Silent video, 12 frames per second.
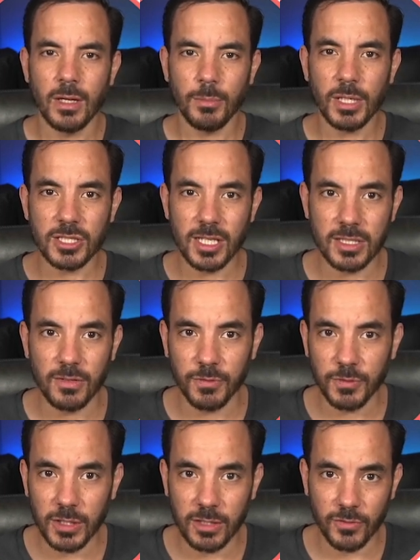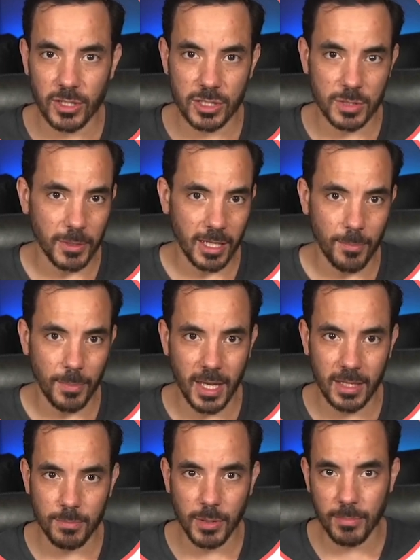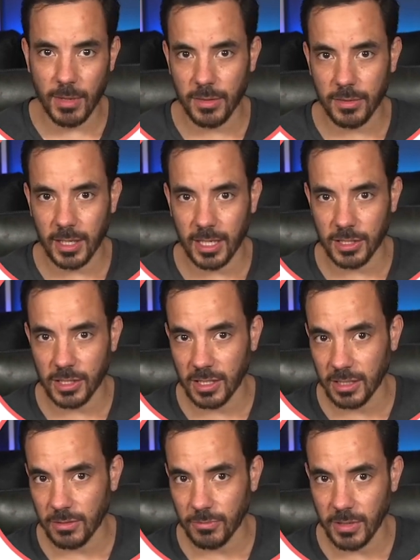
Much less than fifty conversions per campaign per month, and you're going to